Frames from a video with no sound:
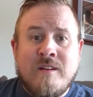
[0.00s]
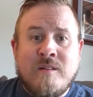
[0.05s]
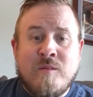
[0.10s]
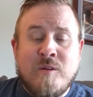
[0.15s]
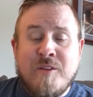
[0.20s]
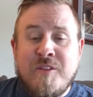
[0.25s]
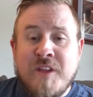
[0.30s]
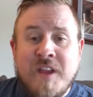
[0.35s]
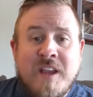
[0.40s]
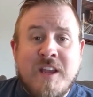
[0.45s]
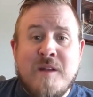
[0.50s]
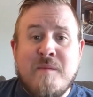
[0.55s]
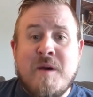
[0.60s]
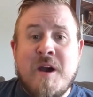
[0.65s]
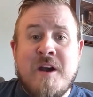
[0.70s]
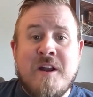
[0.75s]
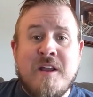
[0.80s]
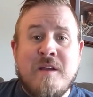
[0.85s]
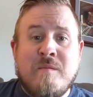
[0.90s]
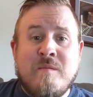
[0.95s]
We're thinking
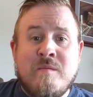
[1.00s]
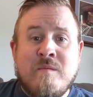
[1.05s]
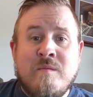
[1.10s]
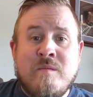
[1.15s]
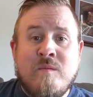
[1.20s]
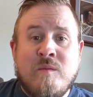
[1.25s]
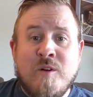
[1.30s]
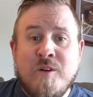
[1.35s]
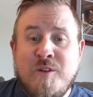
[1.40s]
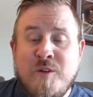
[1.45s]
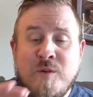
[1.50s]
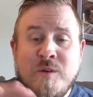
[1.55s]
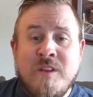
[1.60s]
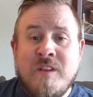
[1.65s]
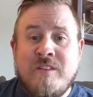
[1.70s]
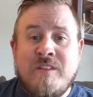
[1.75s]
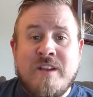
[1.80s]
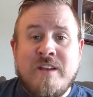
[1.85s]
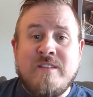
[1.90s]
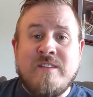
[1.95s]
about him. We're doing
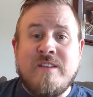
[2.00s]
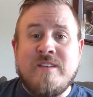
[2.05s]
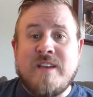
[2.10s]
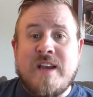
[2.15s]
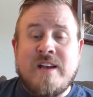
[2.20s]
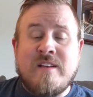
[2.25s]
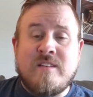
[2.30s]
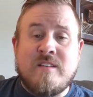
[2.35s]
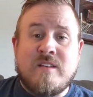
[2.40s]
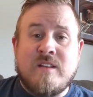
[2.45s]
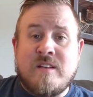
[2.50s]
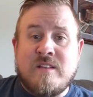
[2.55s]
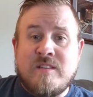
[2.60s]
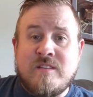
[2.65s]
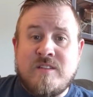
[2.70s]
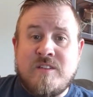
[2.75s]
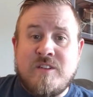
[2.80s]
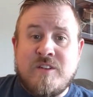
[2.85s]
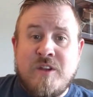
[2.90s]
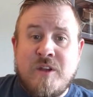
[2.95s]
the things he's asked
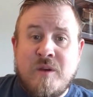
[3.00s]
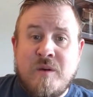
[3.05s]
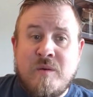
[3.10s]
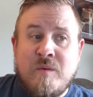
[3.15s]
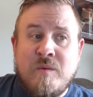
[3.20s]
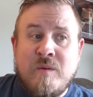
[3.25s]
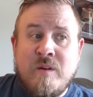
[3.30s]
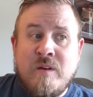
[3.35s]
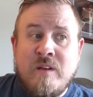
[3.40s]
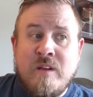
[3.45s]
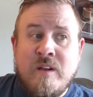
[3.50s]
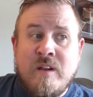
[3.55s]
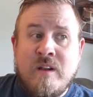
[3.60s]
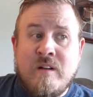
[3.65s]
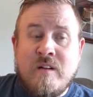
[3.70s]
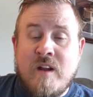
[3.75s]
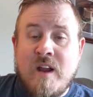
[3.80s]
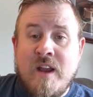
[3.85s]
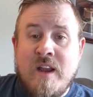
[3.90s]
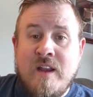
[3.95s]
us to do,
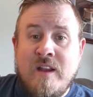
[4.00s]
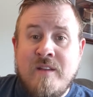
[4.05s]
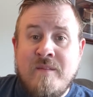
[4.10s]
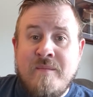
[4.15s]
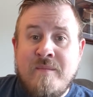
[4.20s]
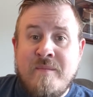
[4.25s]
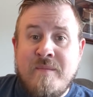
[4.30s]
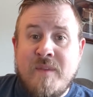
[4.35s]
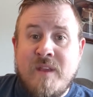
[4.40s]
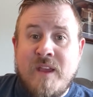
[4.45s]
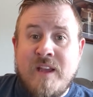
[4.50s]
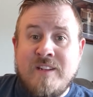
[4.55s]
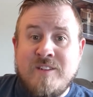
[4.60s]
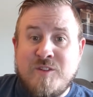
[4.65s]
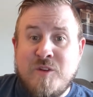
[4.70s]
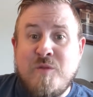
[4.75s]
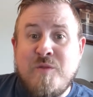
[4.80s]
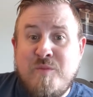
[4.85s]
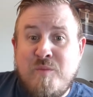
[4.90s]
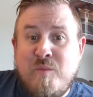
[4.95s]
right? And
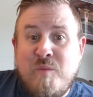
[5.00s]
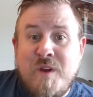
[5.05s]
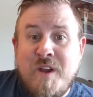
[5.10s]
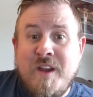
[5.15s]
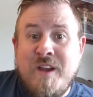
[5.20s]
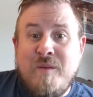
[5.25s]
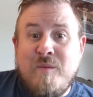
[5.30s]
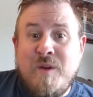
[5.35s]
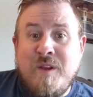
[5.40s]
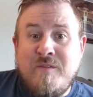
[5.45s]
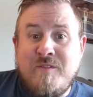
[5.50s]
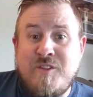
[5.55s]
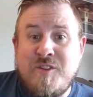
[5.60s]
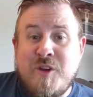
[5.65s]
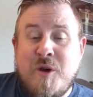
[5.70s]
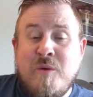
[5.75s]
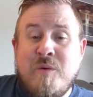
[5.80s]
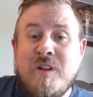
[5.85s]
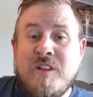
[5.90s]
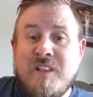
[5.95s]
so we've
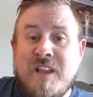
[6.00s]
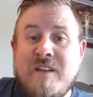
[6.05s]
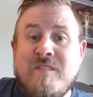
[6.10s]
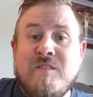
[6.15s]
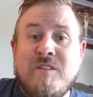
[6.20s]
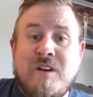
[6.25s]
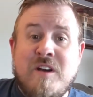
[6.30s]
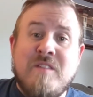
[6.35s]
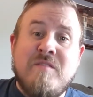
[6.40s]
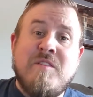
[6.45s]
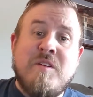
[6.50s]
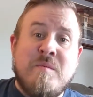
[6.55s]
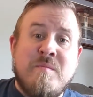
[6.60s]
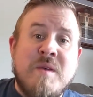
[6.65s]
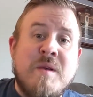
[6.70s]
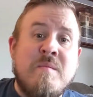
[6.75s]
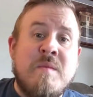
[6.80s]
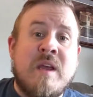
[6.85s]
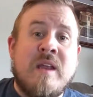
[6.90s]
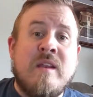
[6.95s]
shown a level of
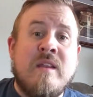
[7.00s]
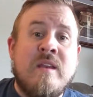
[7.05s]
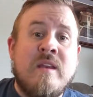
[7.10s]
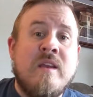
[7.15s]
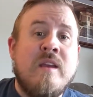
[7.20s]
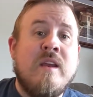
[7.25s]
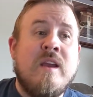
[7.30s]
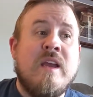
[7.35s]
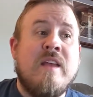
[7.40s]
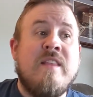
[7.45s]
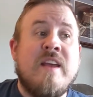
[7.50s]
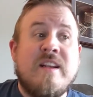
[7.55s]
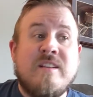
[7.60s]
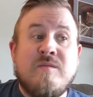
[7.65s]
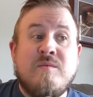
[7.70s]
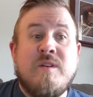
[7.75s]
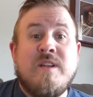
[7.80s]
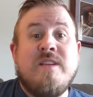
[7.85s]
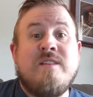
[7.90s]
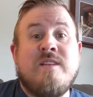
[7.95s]
commitment. And
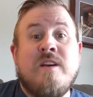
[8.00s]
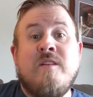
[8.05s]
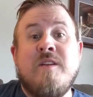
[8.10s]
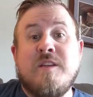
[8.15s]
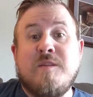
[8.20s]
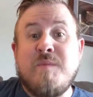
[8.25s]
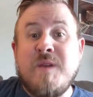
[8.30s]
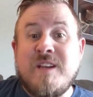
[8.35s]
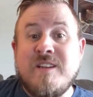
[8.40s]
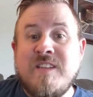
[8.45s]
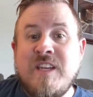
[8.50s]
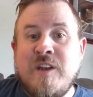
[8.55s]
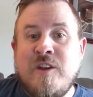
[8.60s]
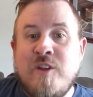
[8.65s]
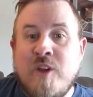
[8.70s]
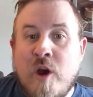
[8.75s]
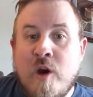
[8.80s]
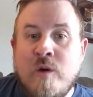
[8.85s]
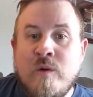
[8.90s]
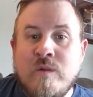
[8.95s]
that's what he's telling us, because he
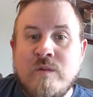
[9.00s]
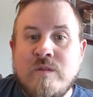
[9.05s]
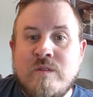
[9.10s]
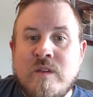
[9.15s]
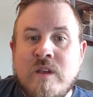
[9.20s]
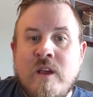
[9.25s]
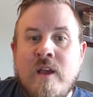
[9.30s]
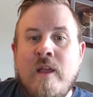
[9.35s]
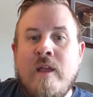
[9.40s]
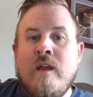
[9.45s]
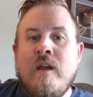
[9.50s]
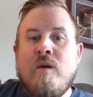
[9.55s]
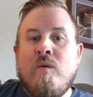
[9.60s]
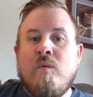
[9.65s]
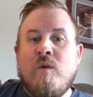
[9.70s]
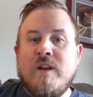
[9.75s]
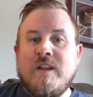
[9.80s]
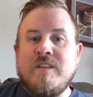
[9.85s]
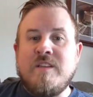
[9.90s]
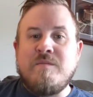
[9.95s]
knows
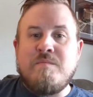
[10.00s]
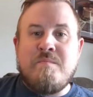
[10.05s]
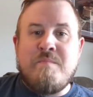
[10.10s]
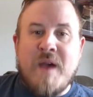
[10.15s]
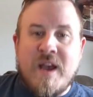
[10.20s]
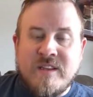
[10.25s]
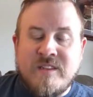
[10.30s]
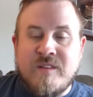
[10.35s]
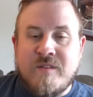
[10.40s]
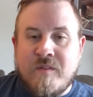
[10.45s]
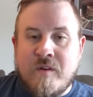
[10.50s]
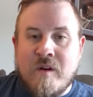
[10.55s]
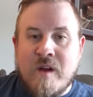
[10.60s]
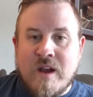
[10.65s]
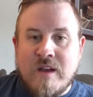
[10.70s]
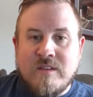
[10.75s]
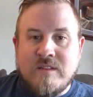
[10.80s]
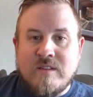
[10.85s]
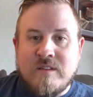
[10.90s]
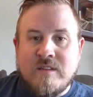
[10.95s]
what is best for
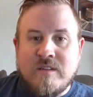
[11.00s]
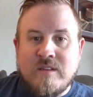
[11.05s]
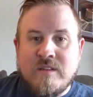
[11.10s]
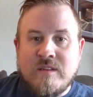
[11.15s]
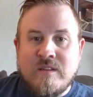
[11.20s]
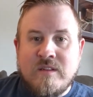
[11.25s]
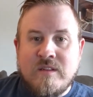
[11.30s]
us.